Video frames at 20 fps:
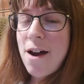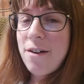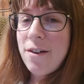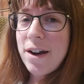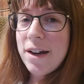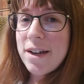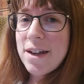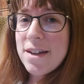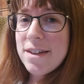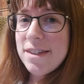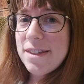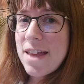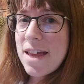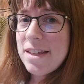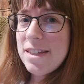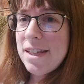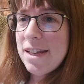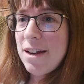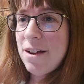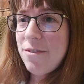All right, guys,
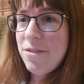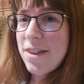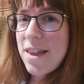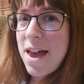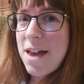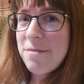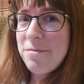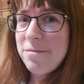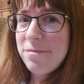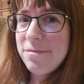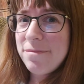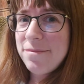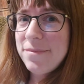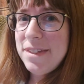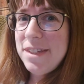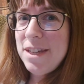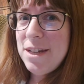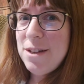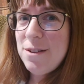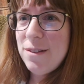that's enough of that.
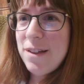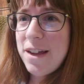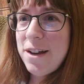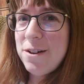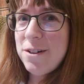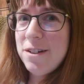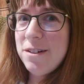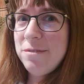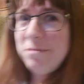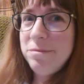See you later.